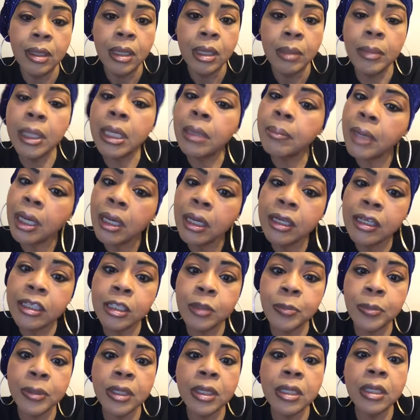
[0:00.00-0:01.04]
Me and my
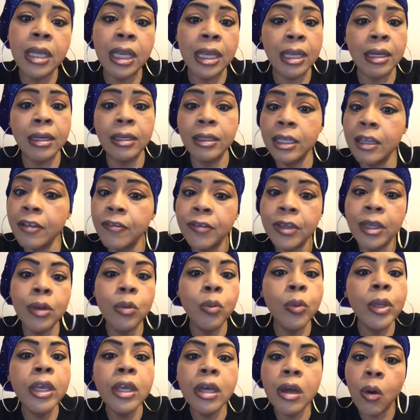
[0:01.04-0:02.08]
husband and Livia,
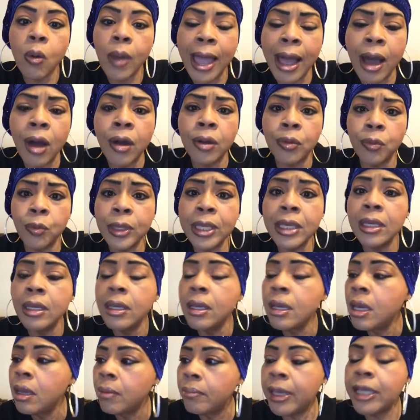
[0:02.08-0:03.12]
we go out and we
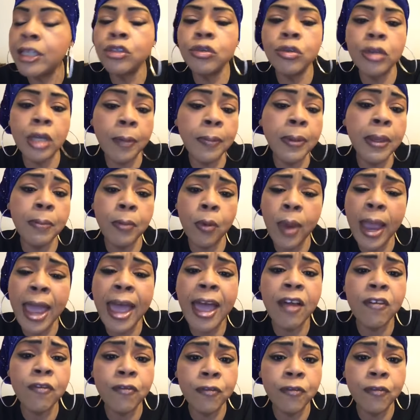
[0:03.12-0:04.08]
make sure that people have